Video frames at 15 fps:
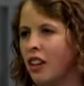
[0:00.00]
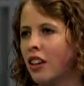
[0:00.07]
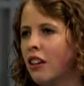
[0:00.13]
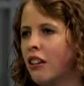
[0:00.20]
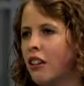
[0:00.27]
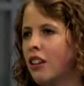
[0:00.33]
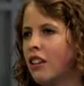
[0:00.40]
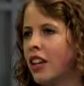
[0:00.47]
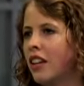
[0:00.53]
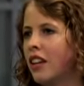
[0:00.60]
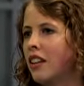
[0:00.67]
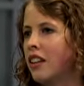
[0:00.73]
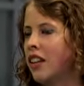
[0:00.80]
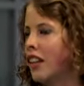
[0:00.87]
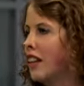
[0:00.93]
you know,
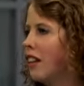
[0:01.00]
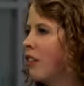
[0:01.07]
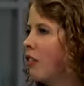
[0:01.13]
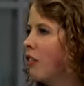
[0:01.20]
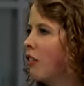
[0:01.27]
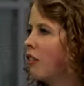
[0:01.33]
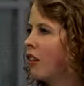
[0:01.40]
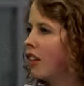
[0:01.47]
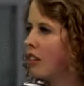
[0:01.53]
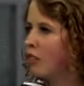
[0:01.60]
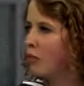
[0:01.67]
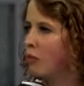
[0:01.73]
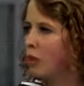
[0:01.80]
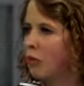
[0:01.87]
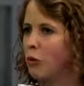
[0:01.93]
they
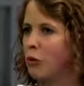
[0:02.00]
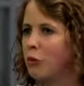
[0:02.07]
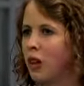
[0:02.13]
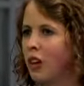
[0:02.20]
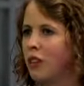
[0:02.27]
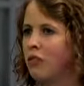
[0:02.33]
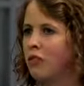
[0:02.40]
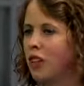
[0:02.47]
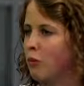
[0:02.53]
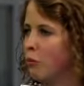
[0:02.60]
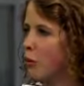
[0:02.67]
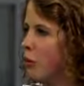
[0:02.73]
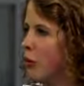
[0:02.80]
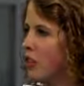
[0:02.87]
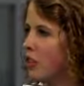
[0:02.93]
give people money for their
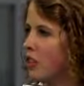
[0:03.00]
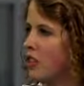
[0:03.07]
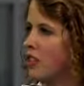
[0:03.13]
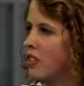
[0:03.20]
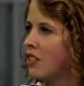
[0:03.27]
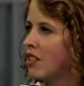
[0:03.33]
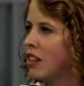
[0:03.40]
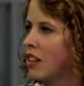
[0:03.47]
mortgages,